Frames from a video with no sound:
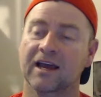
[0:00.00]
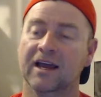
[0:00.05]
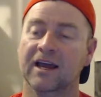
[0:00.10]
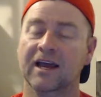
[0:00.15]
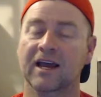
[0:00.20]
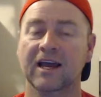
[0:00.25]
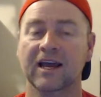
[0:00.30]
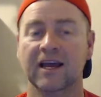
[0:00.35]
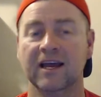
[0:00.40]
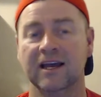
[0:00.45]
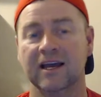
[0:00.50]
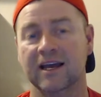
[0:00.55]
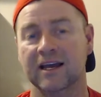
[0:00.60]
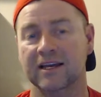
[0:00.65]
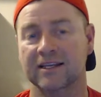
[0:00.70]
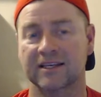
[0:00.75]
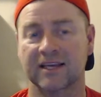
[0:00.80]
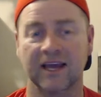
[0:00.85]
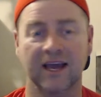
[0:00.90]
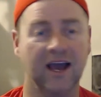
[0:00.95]

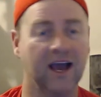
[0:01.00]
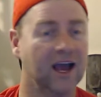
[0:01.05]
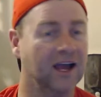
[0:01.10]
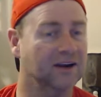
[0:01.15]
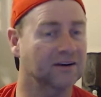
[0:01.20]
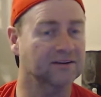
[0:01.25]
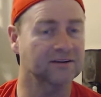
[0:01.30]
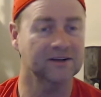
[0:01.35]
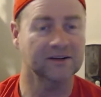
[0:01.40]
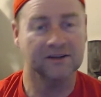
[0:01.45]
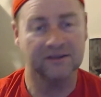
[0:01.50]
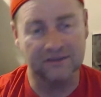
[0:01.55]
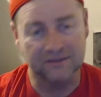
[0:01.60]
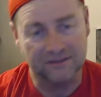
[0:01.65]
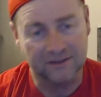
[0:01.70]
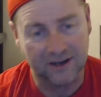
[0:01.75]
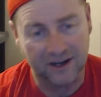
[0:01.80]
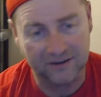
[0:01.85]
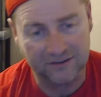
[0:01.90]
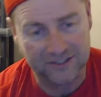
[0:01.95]
Yeah, I don't know.
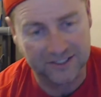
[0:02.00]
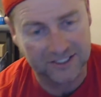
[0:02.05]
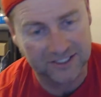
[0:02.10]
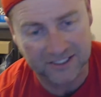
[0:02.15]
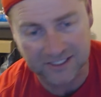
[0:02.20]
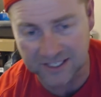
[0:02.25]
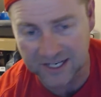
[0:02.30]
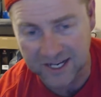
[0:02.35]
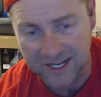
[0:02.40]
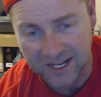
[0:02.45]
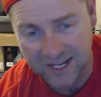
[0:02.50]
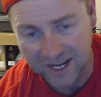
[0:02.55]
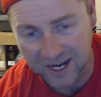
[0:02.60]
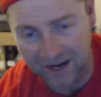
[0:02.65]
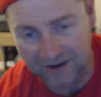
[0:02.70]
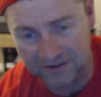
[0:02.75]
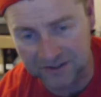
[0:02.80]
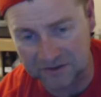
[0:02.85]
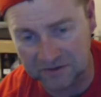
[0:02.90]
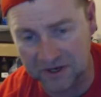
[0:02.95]
I
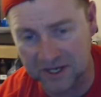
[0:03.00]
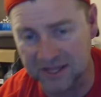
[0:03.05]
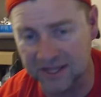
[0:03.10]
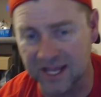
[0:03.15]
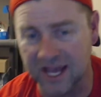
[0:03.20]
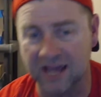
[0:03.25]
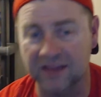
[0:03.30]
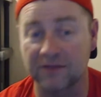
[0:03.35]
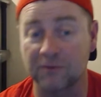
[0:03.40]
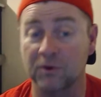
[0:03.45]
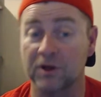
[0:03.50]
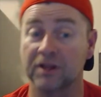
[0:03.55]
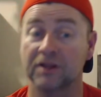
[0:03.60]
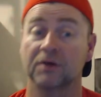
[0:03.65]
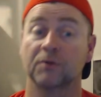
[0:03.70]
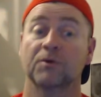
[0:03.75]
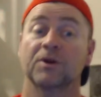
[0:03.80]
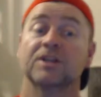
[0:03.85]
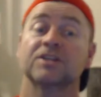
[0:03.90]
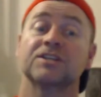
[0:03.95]
was reading that.
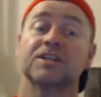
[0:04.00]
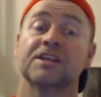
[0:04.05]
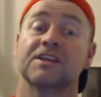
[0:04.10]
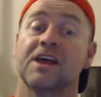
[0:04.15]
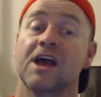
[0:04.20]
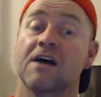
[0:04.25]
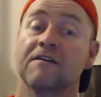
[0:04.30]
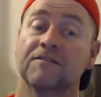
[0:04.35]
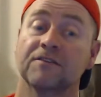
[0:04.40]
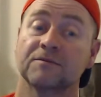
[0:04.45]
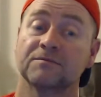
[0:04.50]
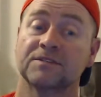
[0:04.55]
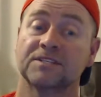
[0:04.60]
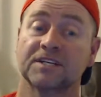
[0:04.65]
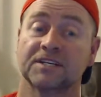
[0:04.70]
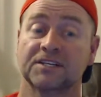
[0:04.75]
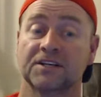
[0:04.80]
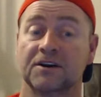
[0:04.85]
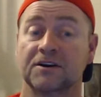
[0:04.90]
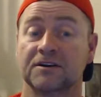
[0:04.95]
Well, originally they offered him
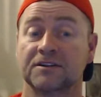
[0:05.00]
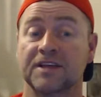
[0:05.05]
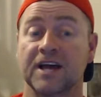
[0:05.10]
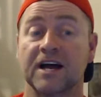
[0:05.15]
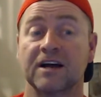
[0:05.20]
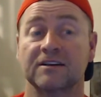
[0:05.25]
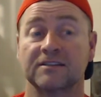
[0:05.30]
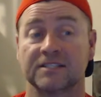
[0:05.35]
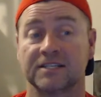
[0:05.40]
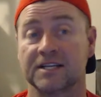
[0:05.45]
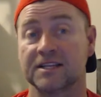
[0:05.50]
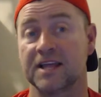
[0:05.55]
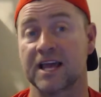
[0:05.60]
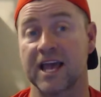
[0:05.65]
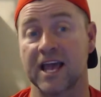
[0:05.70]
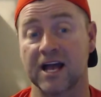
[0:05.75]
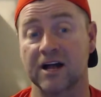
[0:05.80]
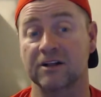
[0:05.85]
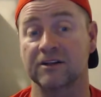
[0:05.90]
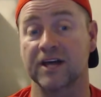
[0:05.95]
600,000 and
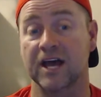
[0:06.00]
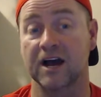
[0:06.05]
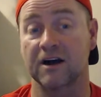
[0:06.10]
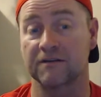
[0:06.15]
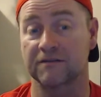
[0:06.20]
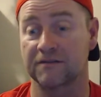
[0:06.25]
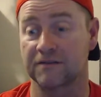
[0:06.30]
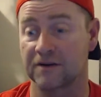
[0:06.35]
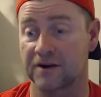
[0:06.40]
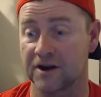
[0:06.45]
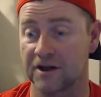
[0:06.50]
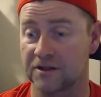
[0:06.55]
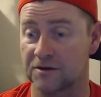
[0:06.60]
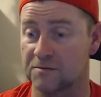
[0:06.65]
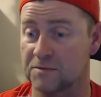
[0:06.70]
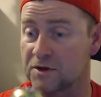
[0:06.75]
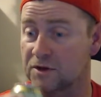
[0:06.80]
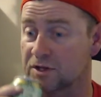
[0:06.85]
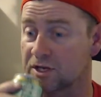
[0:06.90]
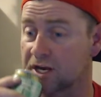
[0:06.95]
they held out for another
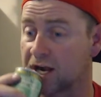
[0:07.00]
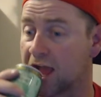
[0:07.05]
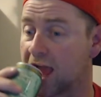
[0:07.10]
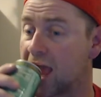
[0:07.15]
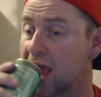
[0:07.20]
1.5 million.